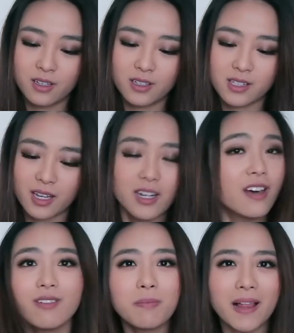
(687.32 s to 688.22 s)
You see, I
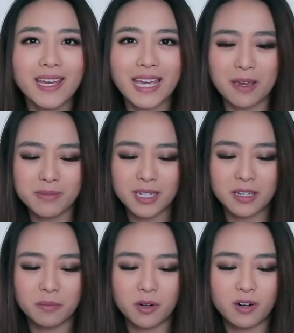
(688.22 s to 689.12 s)
never play games
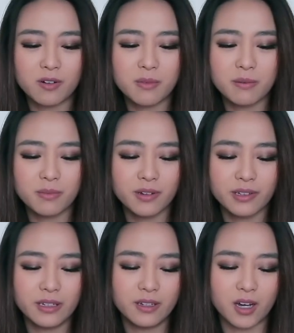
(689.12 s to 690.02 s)
anymore. I remember
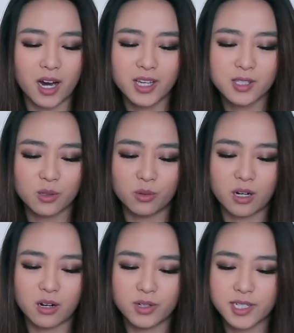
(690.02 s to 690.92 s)
in high school,
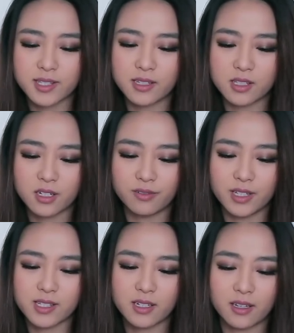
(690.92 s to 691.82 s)
I would just, instead of
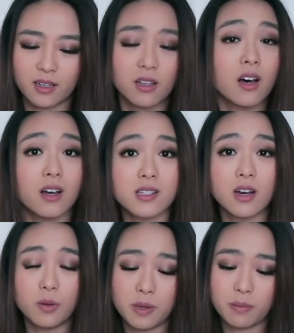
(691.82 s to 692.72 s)
listening in class,
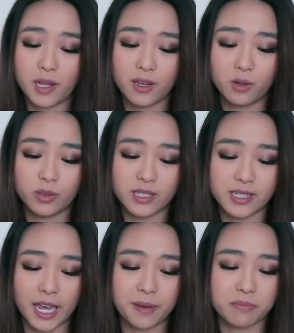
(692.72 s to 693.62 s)
I'll be playing all these
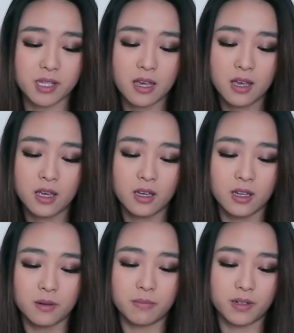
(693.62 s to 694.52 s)
games.
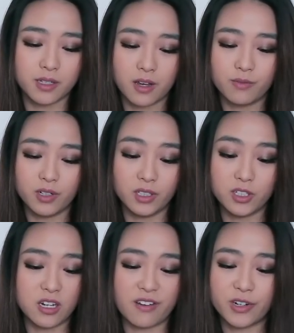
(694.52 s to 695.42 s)
But yeah, I really
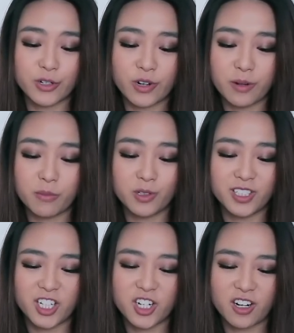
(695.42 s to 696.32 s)
never do anymore.
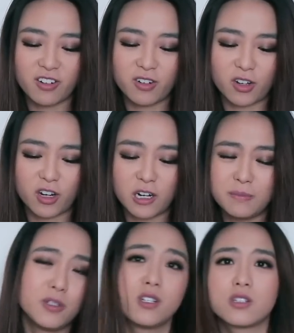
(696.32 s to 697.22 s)

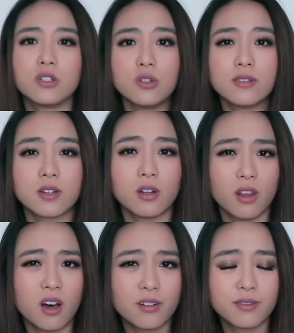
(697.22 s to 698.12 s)
Dictionary.com, used to use it a
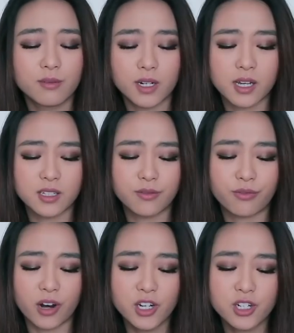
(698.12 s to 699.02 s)
lot when I did
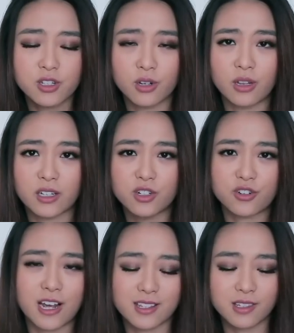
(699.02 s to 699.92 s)
French, so like to
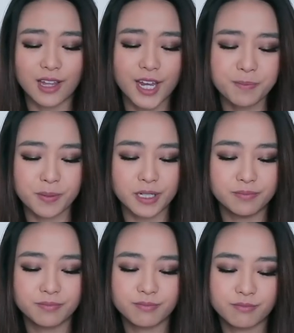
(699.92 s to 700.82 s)
translate, but